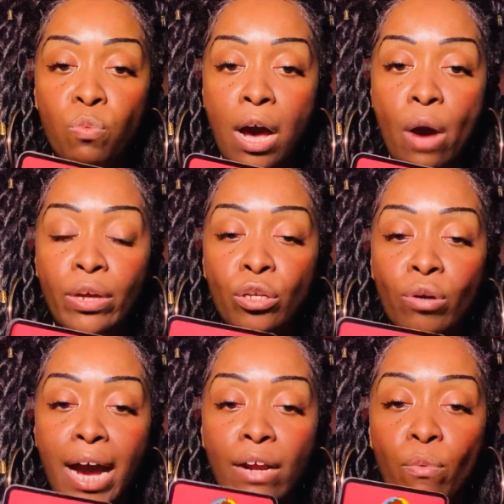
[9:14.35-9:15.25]
well and you
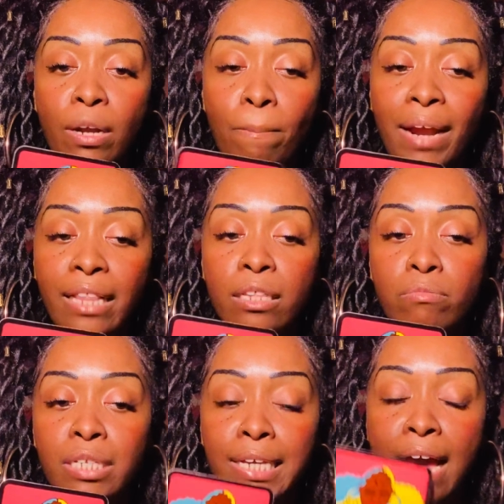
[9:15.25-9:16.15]
kind of want to blend
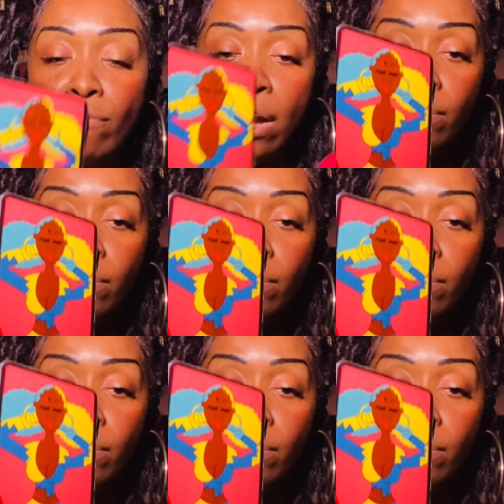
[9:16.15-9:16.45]
them together